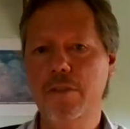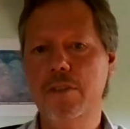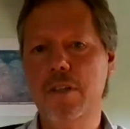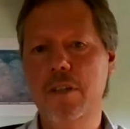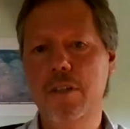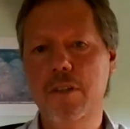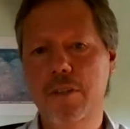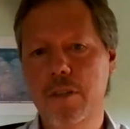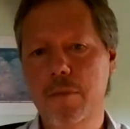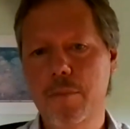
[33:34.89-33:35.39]

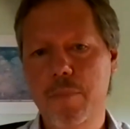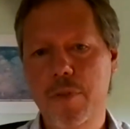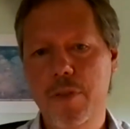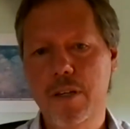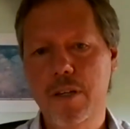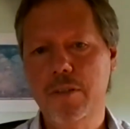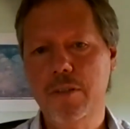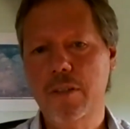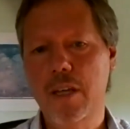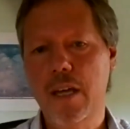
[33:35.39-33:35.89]
seen some
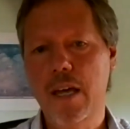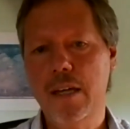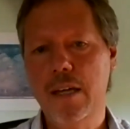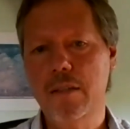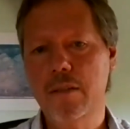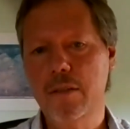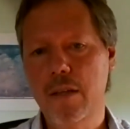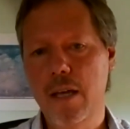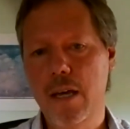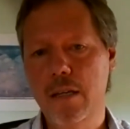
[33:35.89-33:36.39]
things that they
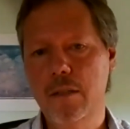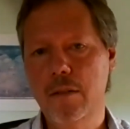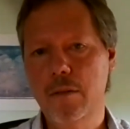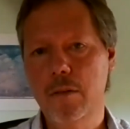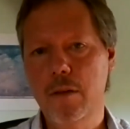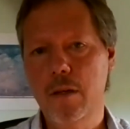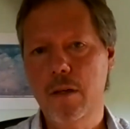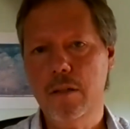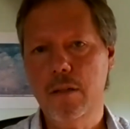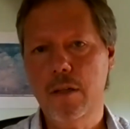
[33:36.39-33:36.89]
hadn't
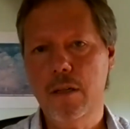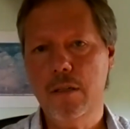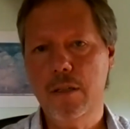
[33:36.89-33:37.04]
hadn't uh,